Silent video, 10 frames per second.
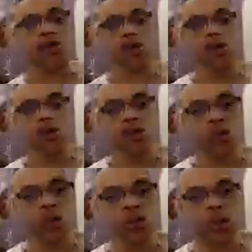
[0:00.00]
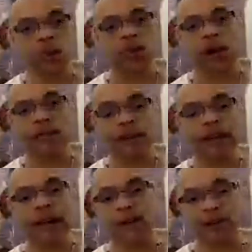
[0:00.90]
to Tahuti or thoughtful
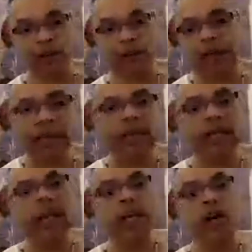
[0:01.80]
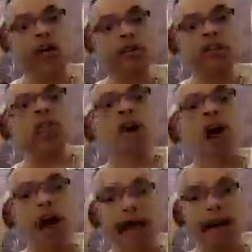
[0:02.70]
counseling mean? Going to your
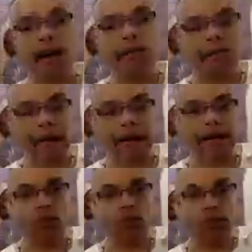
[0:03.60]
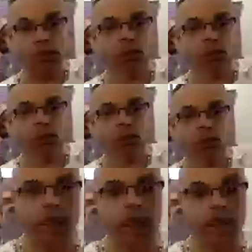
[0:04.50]
higher mind, wisdom,
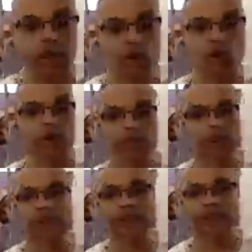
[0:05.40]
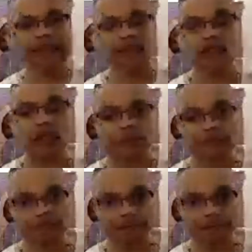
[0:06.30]
going to the fifth dimension,